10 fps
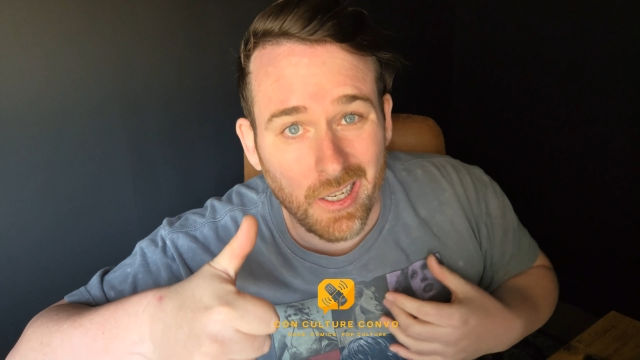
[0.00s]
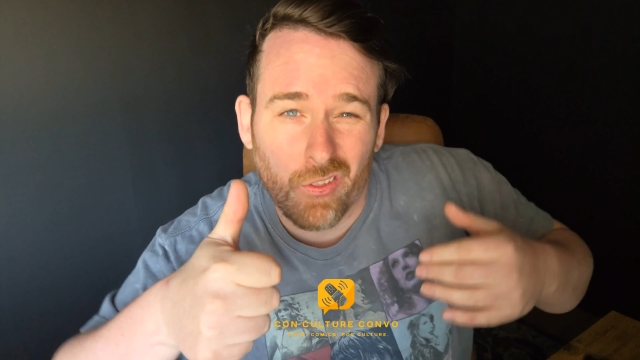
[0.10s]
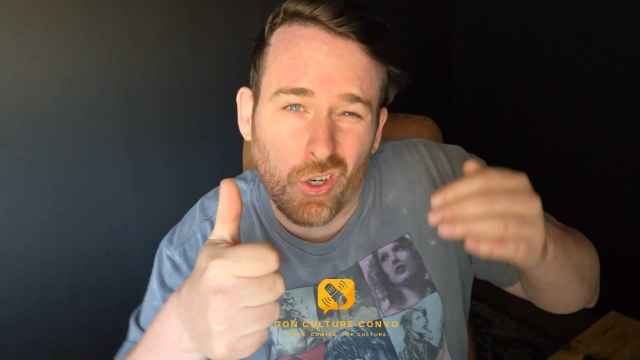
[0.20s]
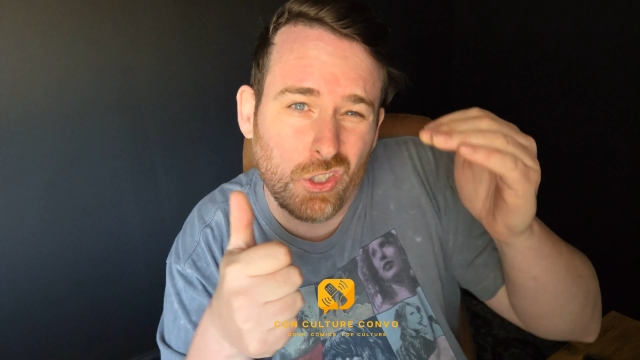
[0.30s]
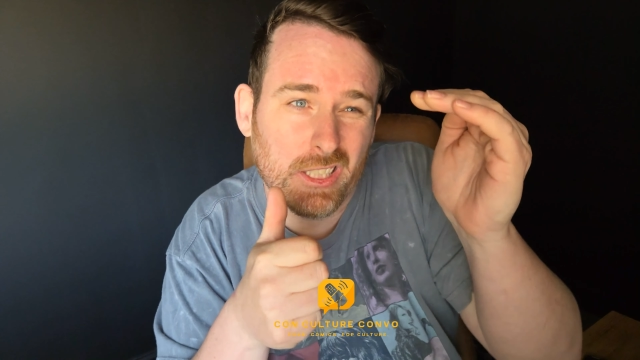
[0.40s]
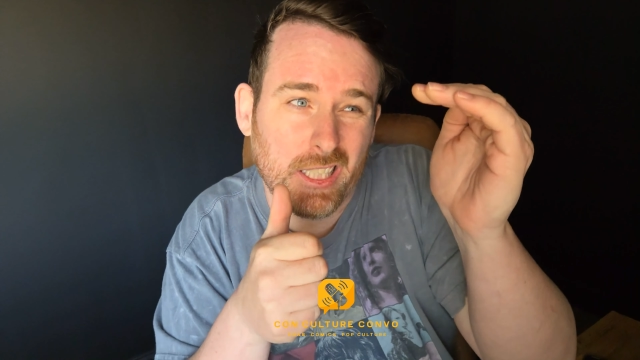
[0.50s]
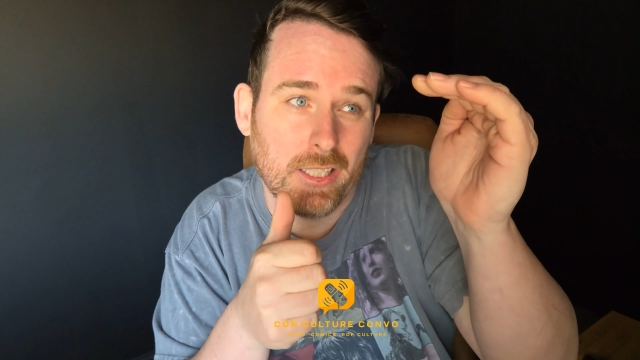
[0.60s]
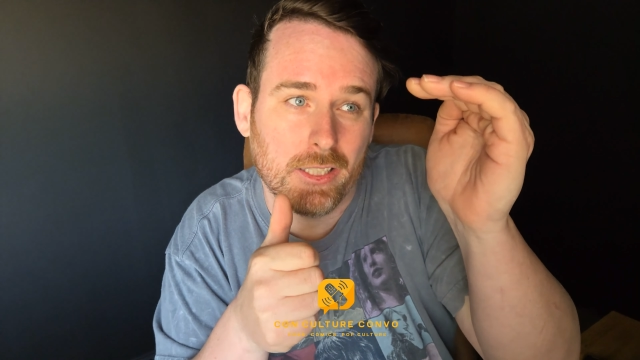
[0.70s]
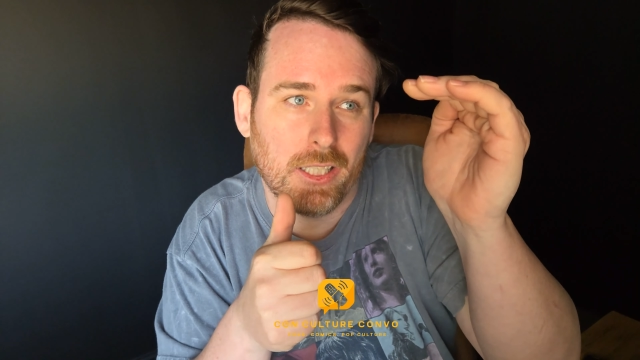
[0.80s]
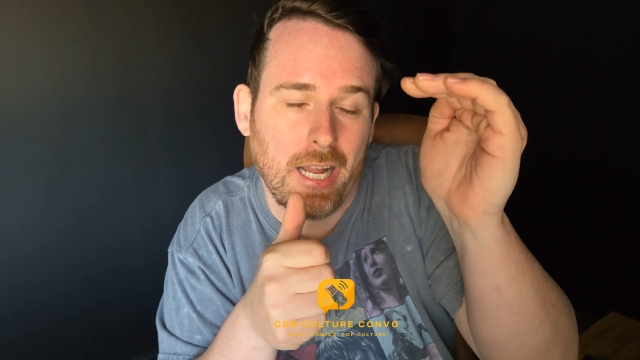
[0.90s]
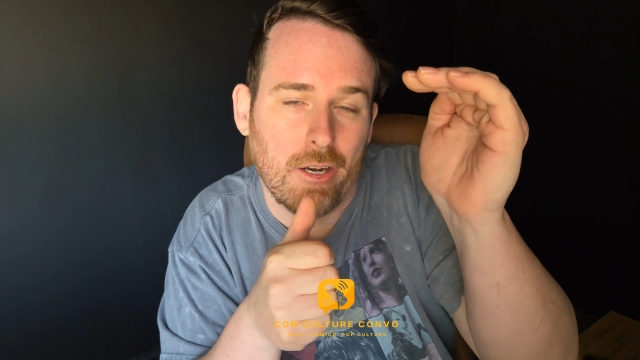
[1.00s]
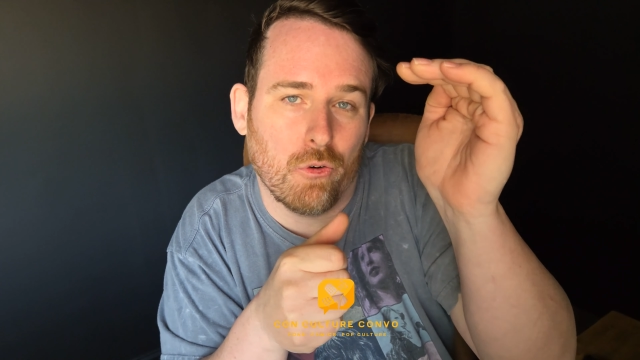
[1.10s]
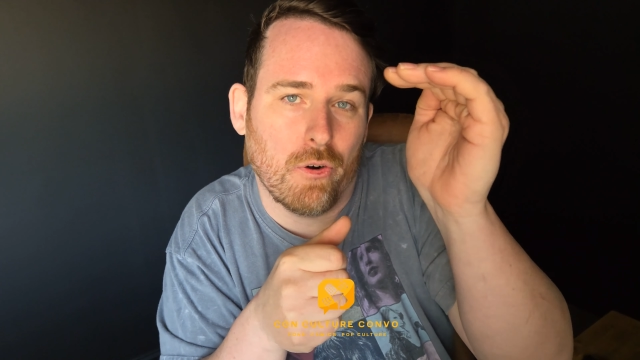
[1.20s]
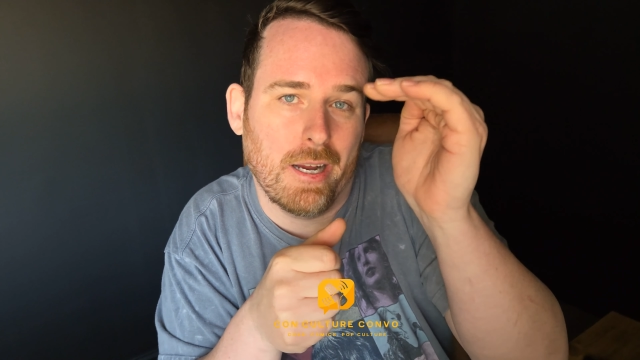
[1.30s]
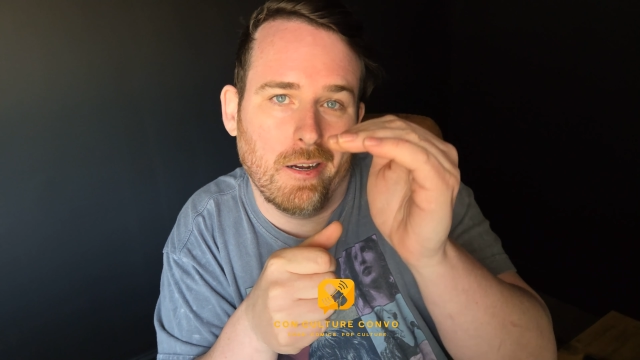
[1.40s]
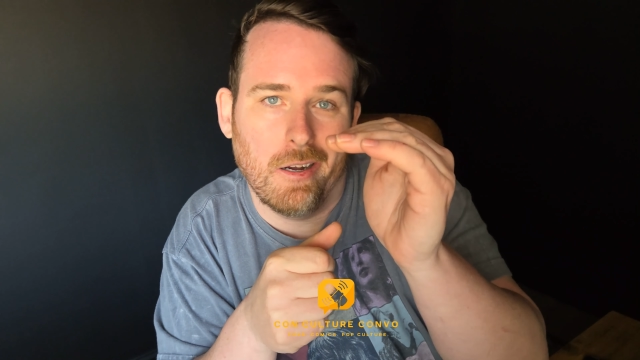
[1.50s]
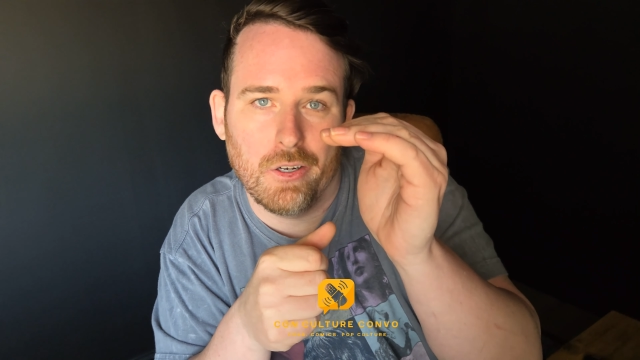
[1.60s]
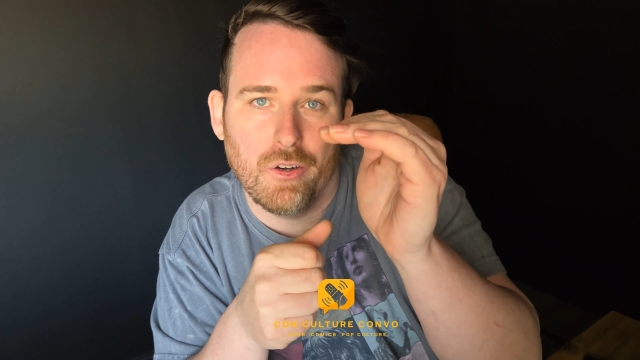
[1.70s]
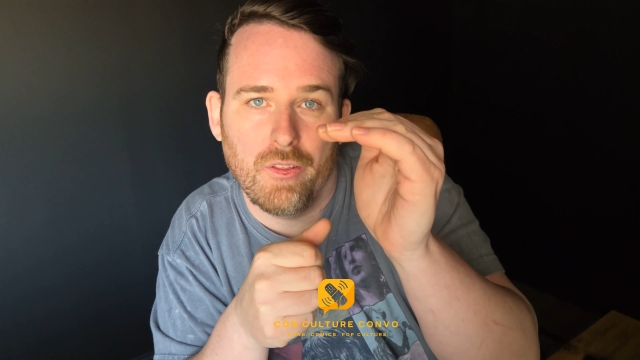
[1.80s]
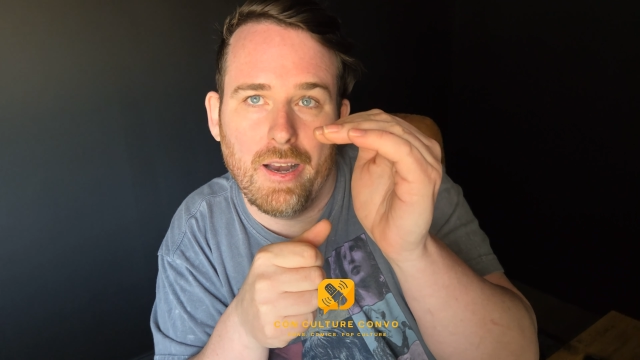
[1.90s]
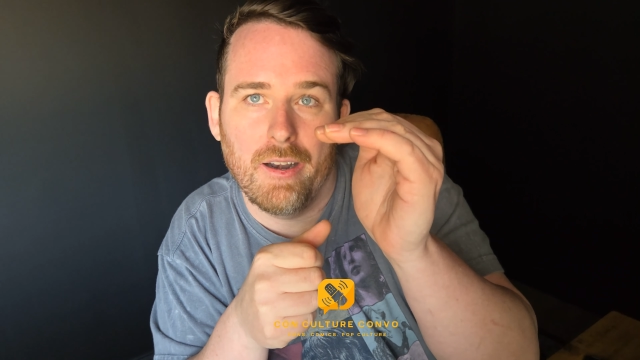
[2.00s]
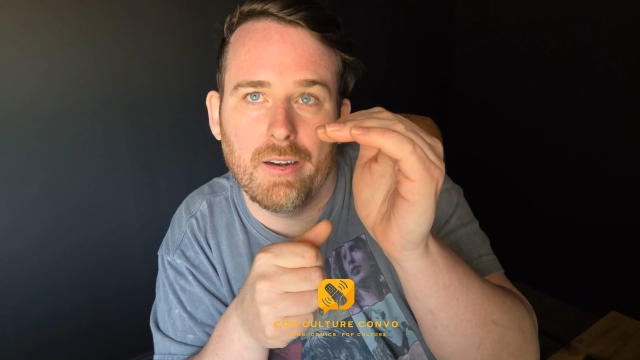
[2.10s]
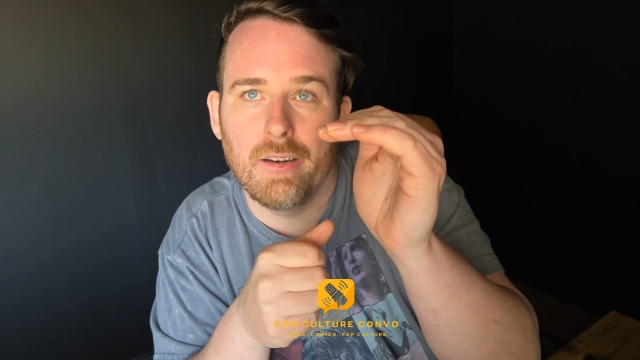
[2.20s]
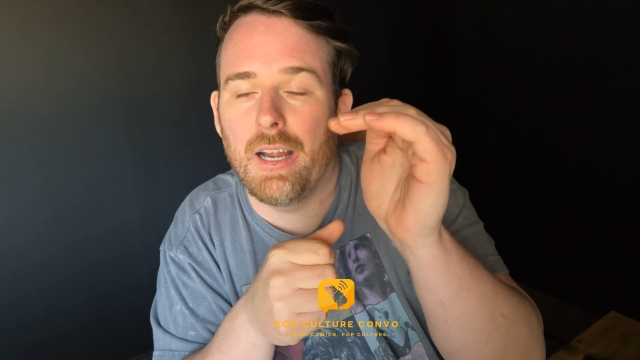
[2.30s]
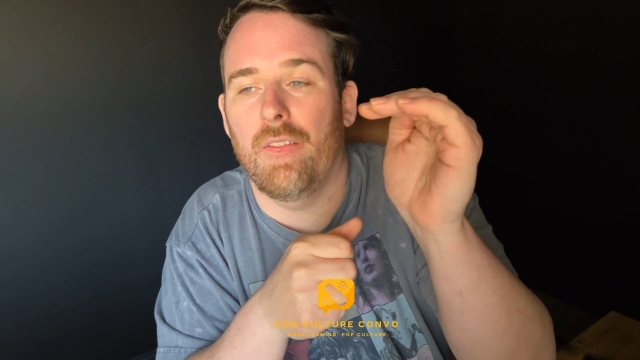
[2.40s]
They're just going to slide right under there.